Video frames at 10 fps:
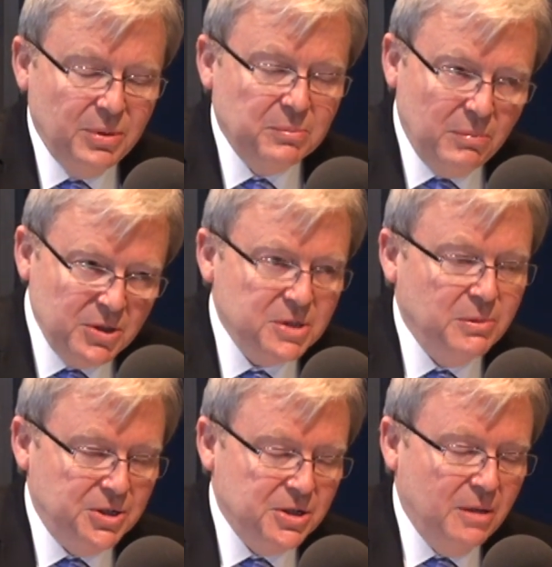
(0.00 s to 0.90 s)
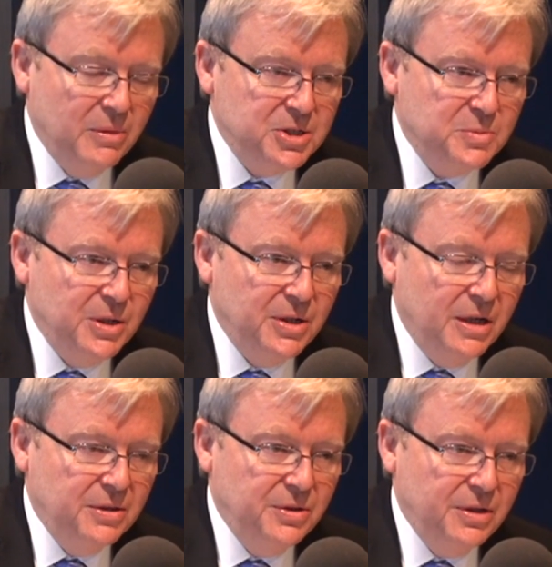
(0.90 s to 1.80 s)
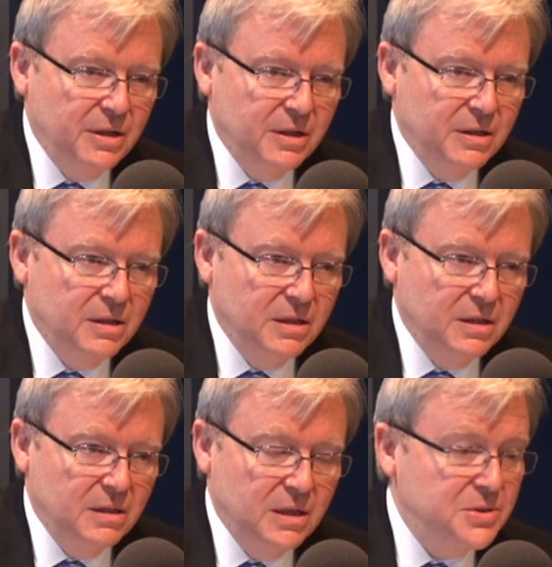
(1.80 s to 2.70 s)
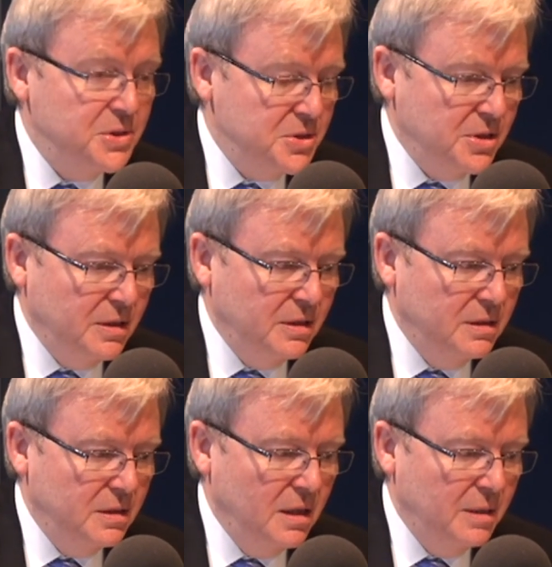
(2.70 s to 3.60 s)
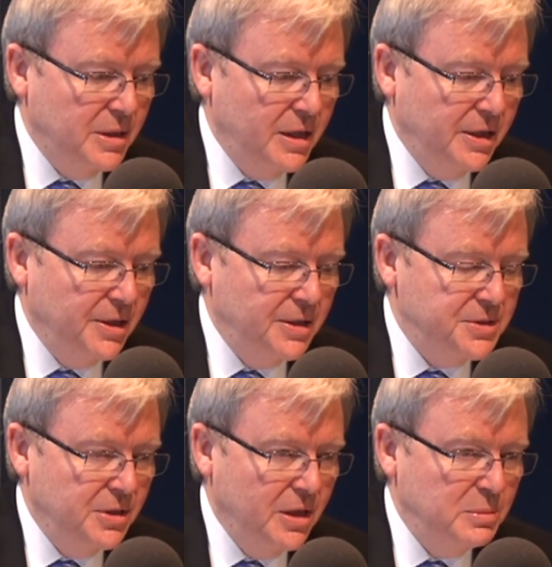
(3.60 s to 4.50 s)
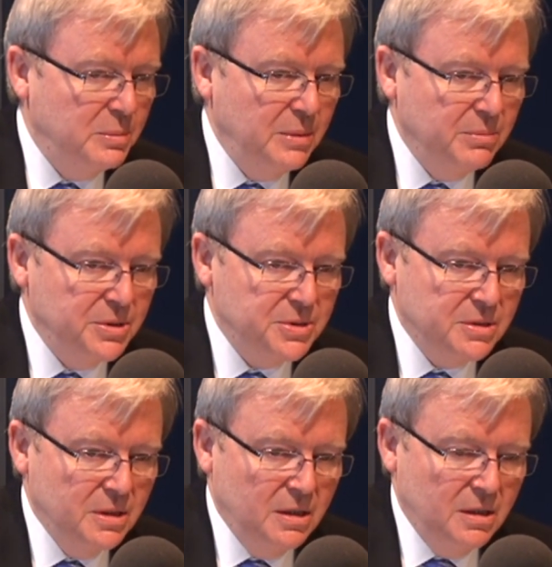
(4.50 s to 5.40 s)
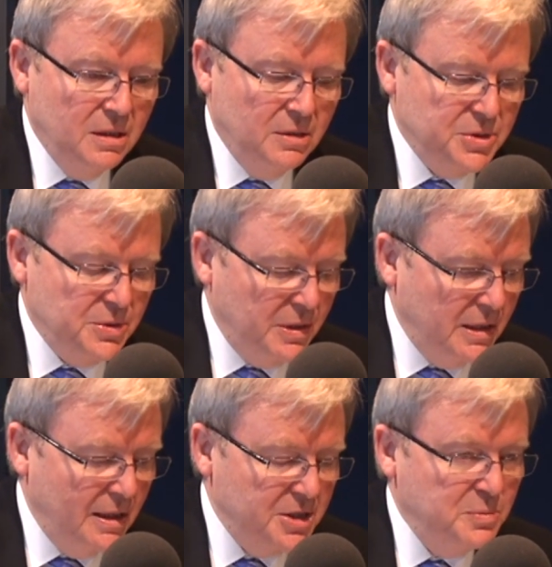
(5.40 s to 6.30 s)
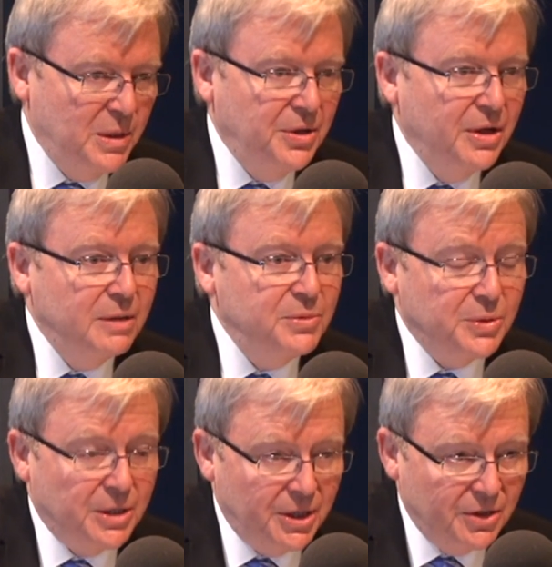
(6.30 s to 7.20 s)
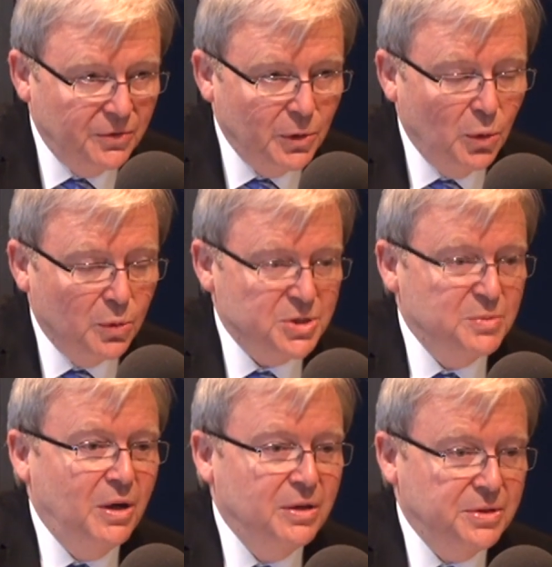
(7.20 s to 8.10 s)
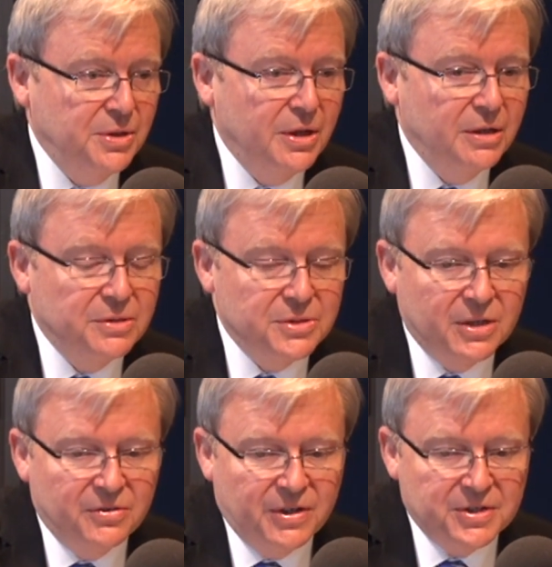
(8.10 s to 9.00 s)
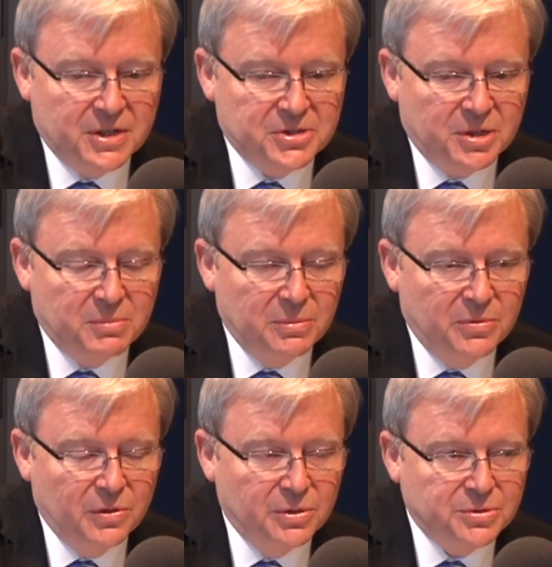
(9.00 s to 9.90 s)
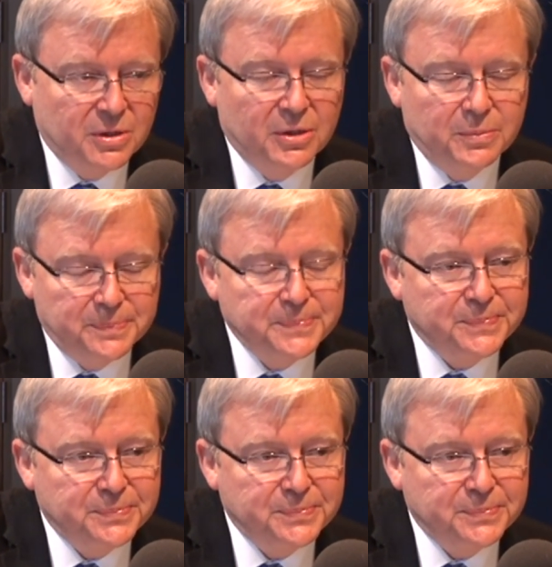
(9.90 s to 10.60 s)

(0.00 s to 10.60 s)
But most of my time I spend out there assisting Labor candidates and Labor members. I was doing that last Monday. I'm doing it again for Laura Smythe today, who's our fantastic member for Latrobe.